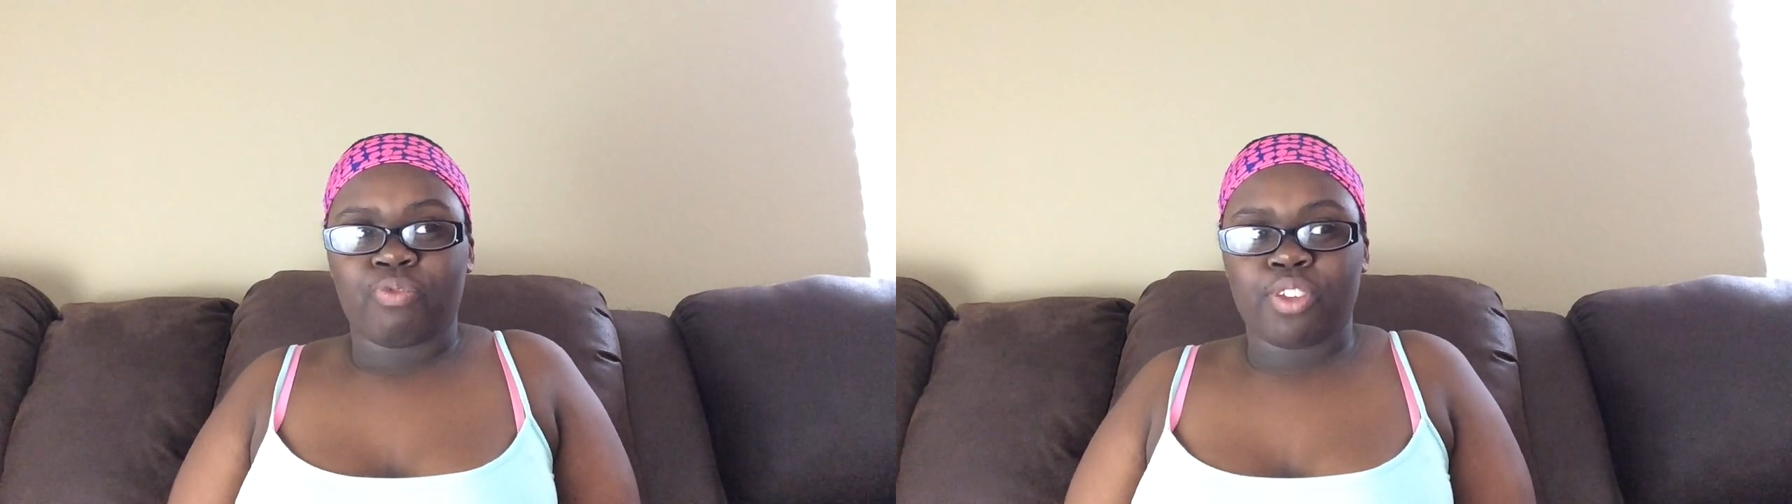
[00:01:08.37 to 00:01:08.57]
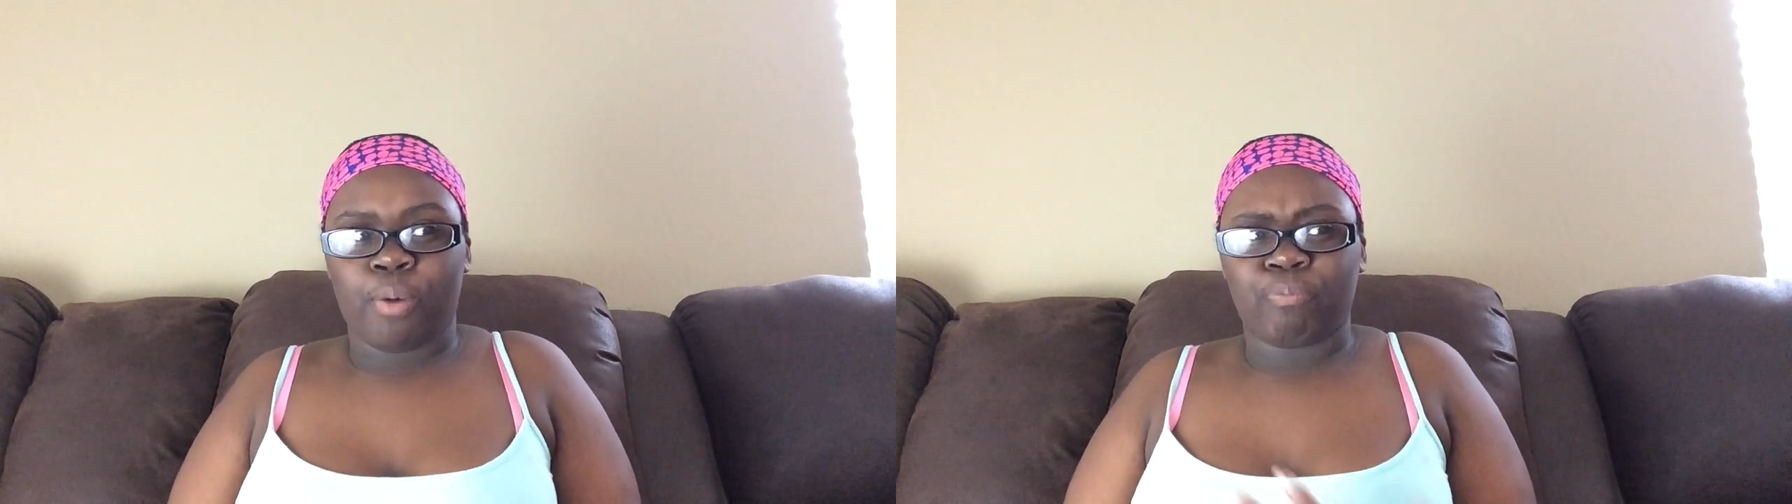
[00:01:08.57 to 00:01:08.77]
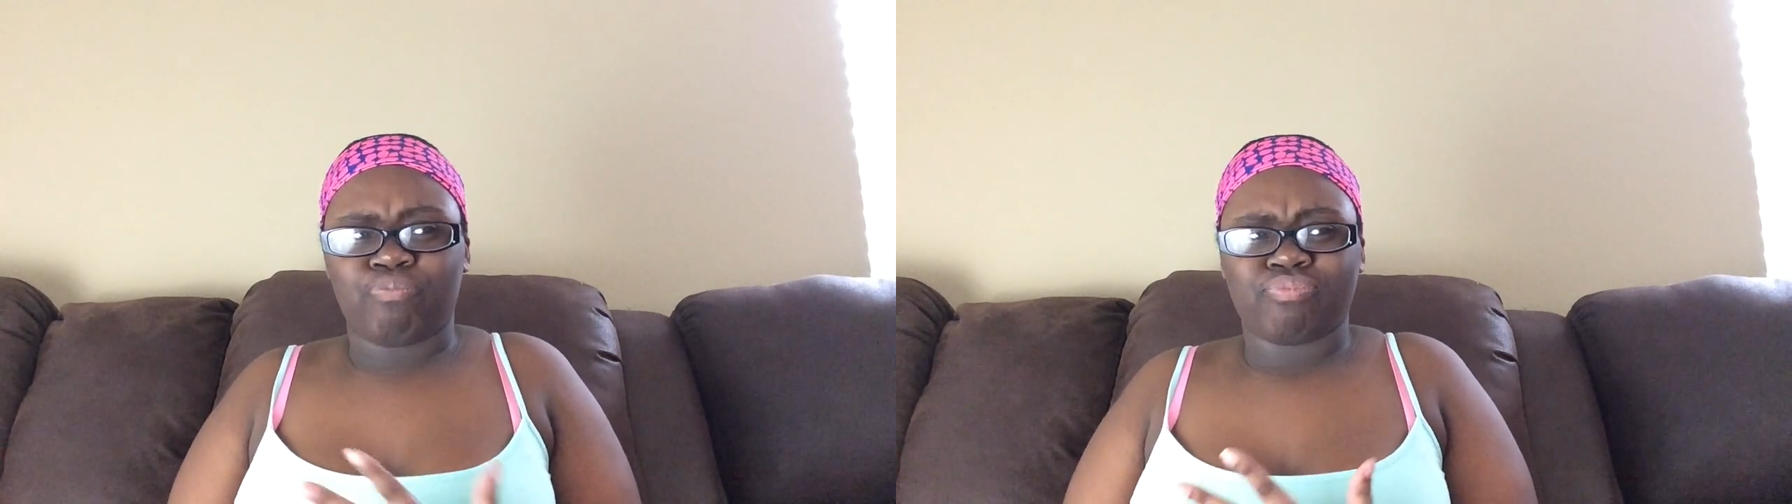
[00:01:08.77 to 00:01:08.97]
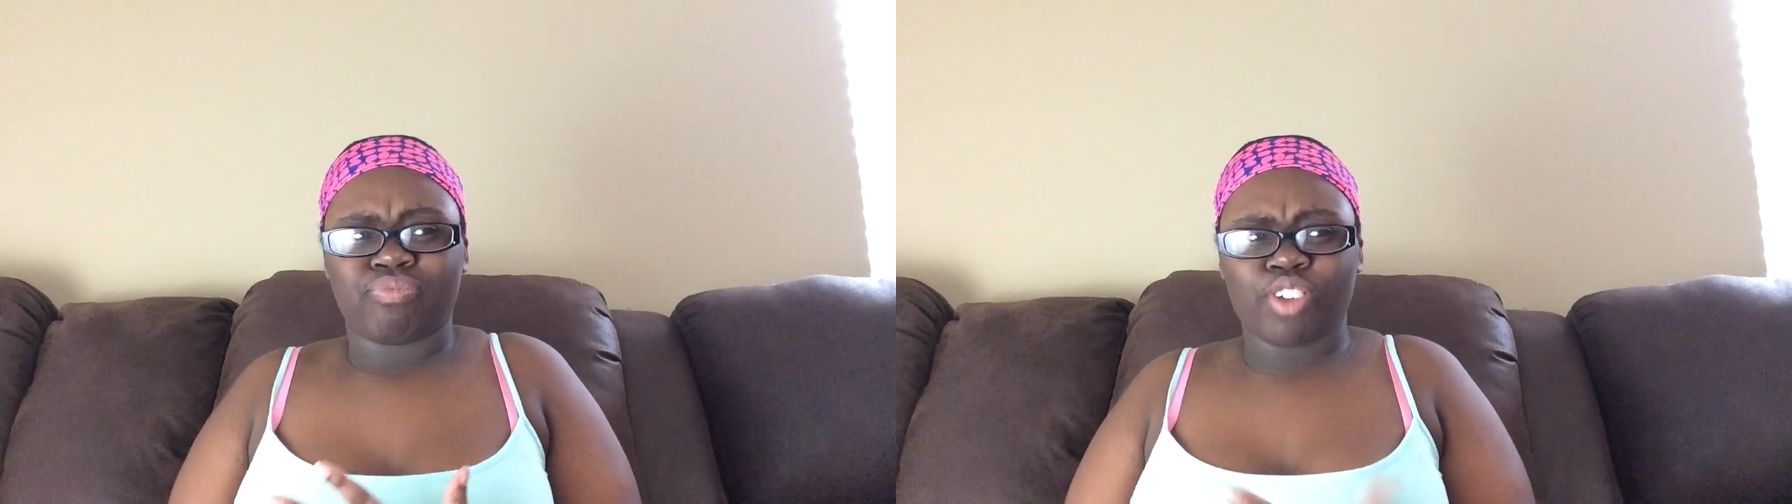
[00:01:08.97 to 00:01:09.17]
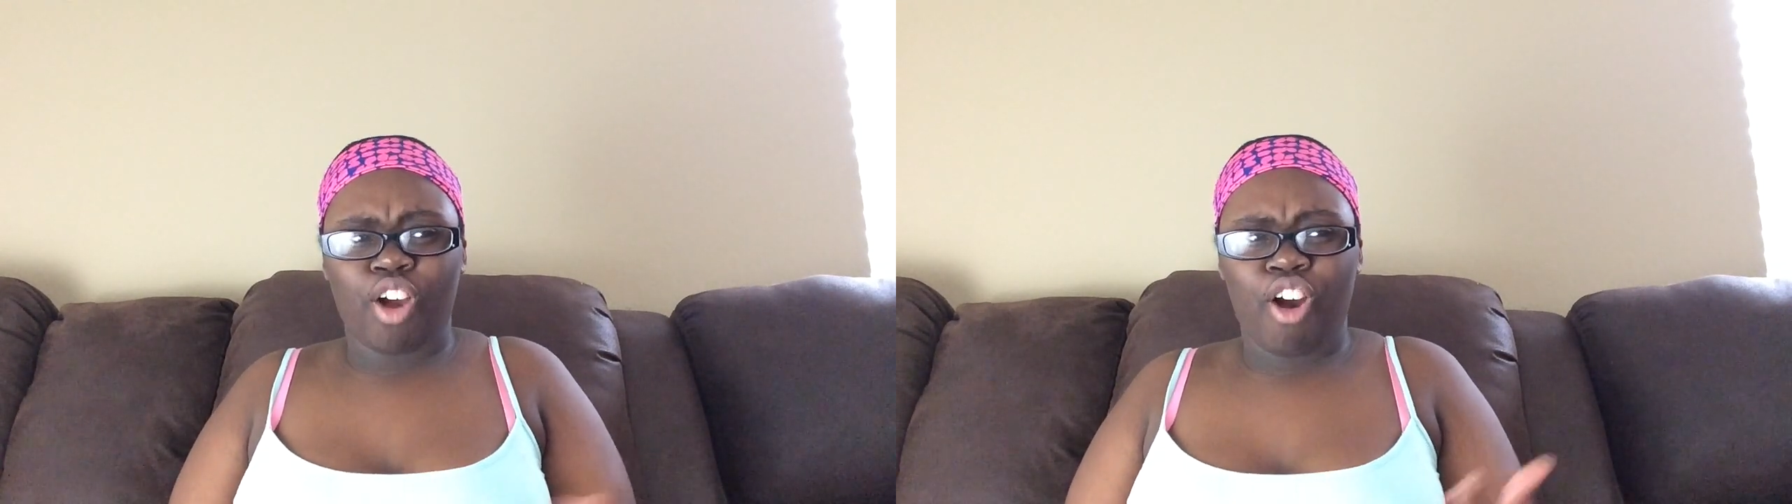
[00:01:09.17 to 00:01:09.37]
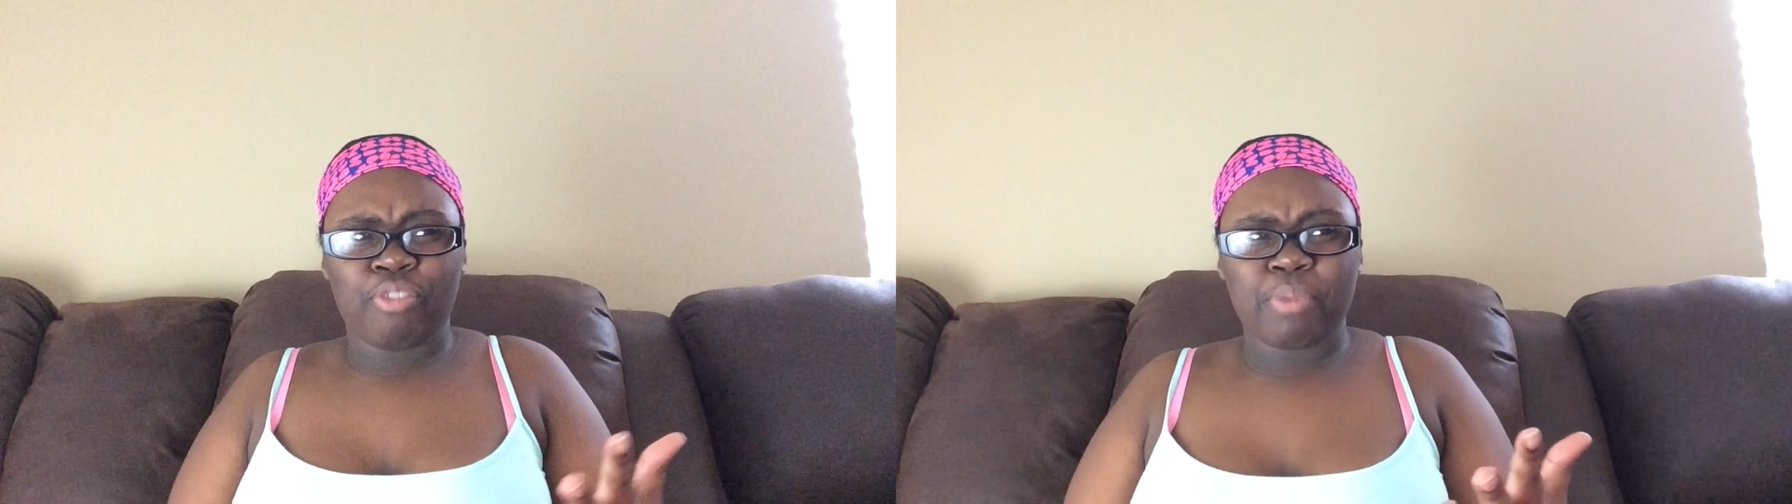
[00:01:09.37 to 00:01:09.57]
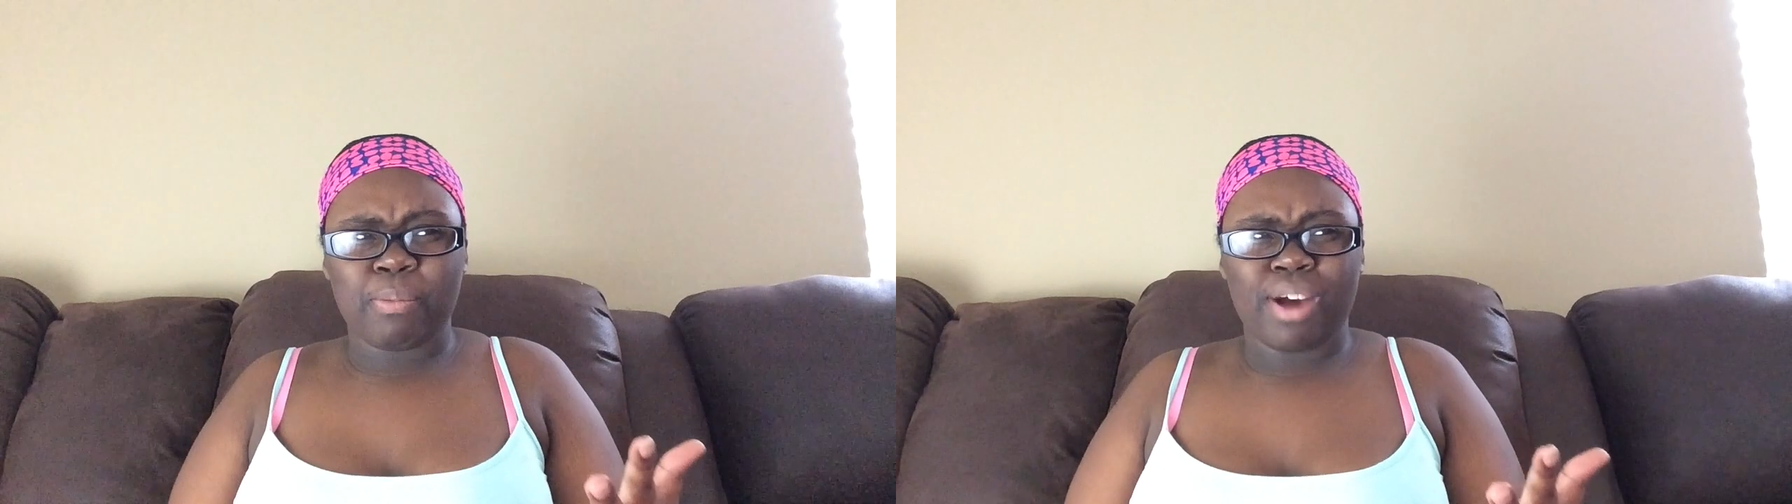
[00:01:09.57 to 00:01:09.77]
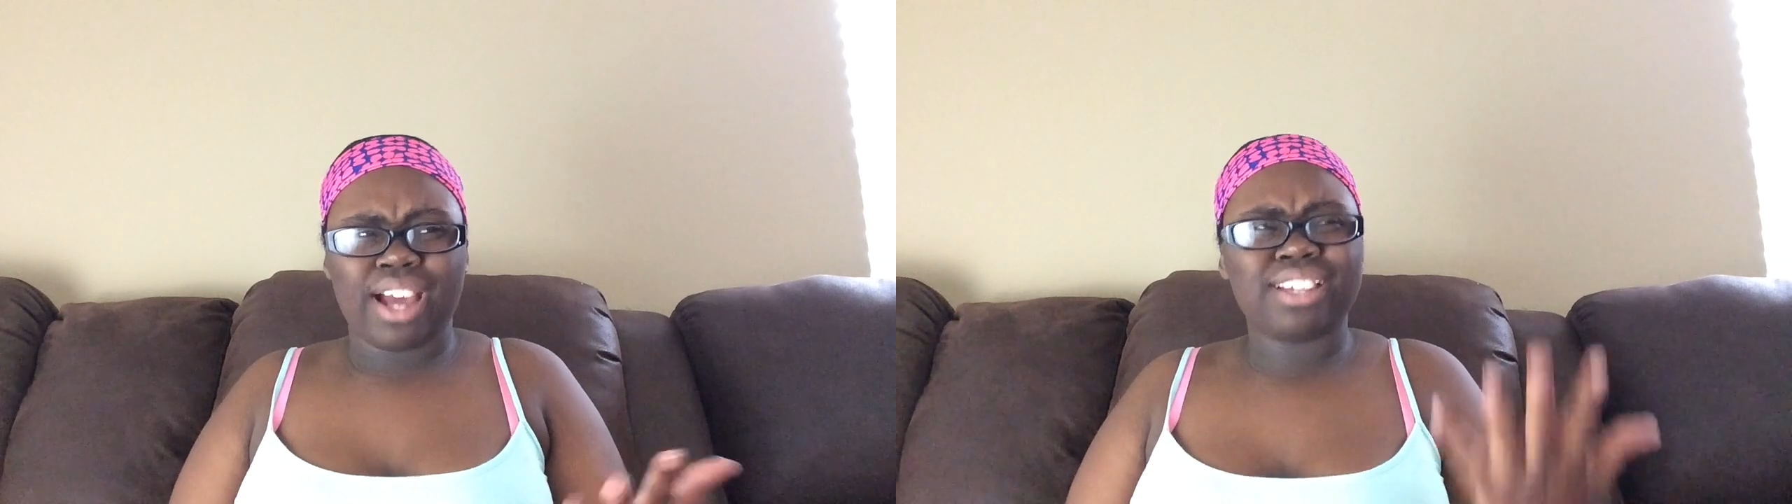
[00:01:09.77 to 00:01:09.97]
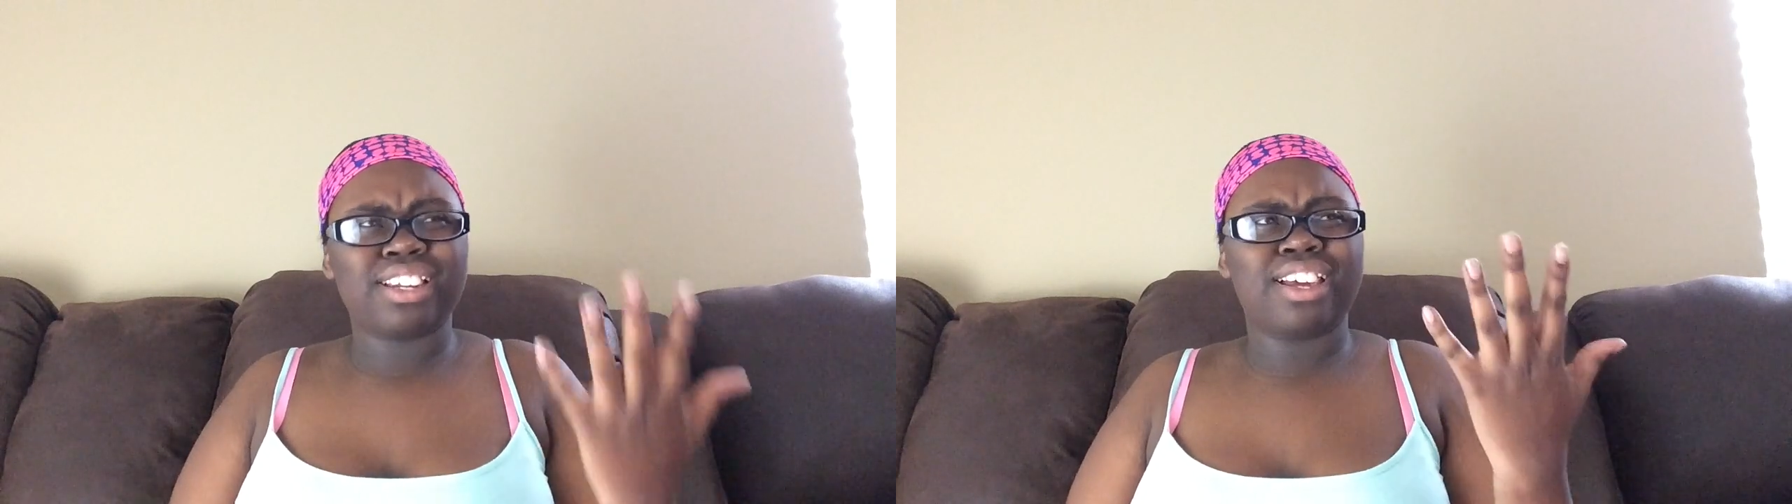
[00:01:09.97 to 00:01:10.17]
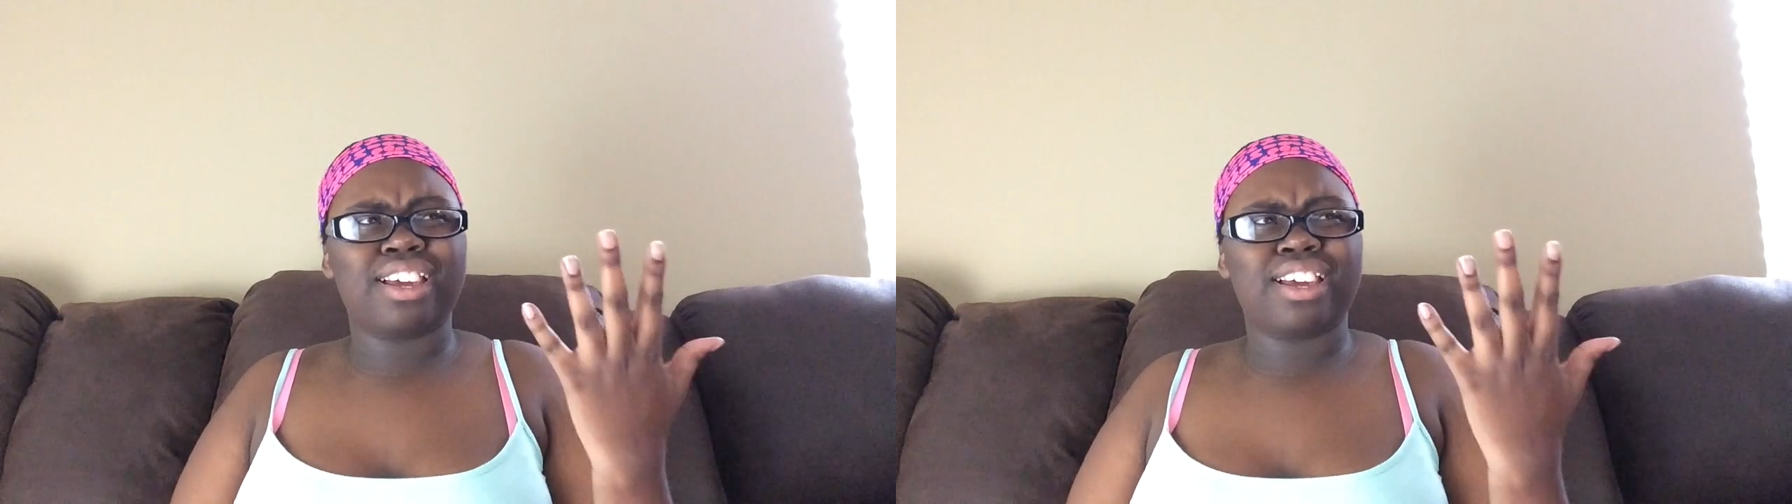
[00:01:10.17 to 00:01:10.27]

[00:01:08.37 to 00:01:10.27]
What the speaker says: off my mind.